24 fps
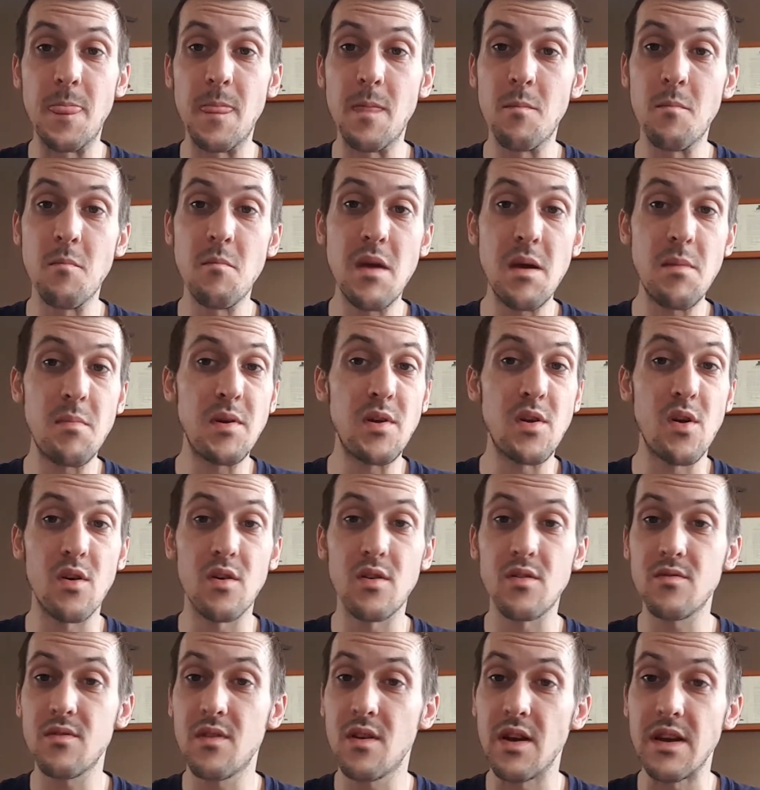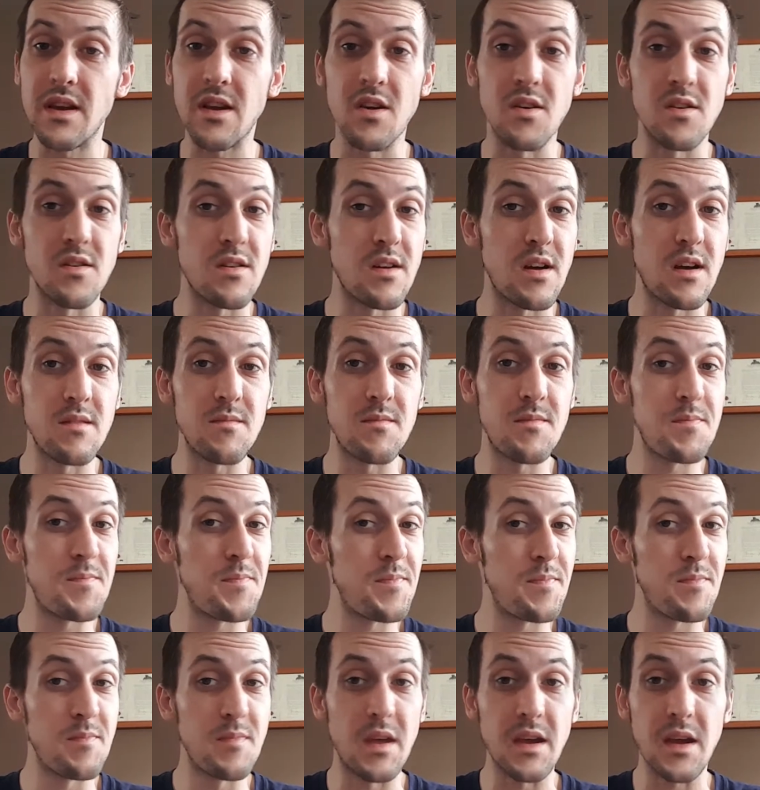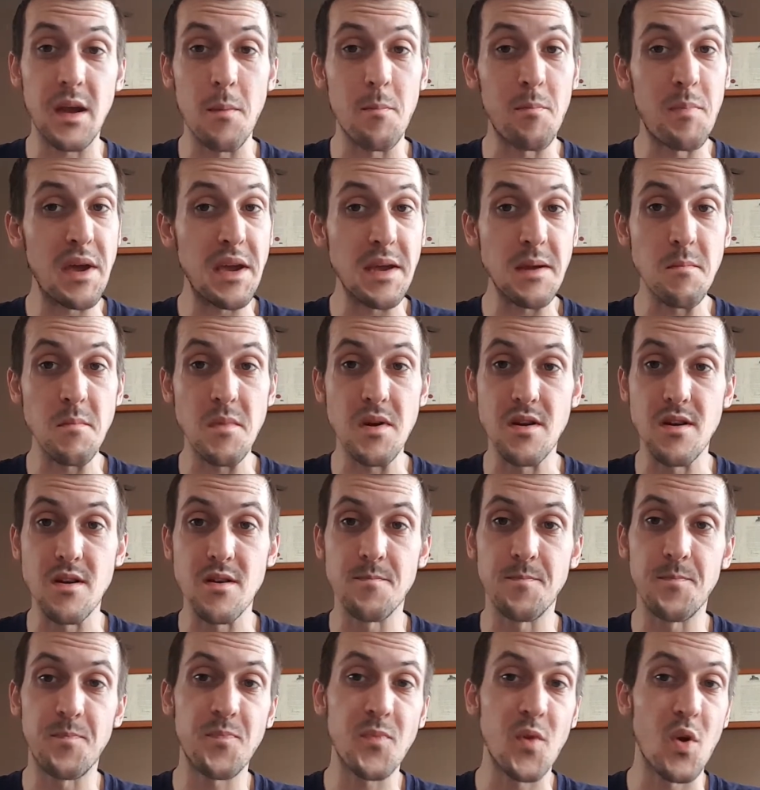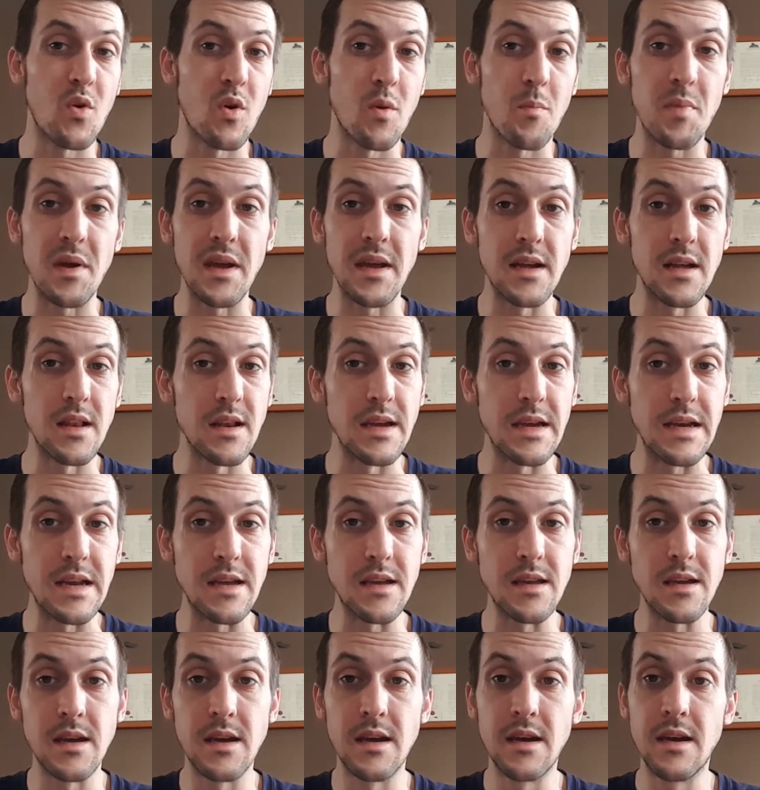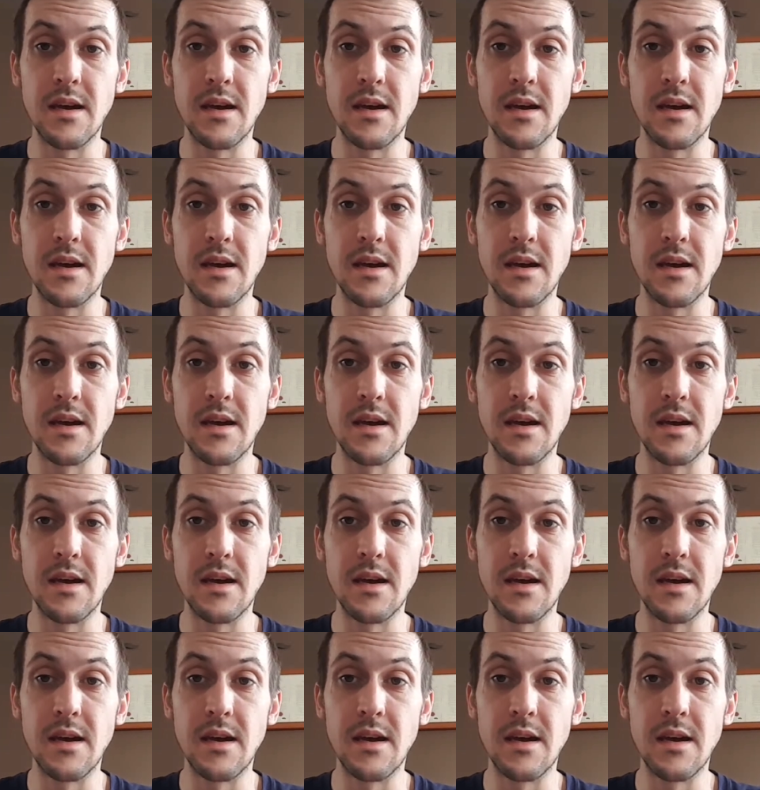Maybe not like a Pinkman or a Pink Lady,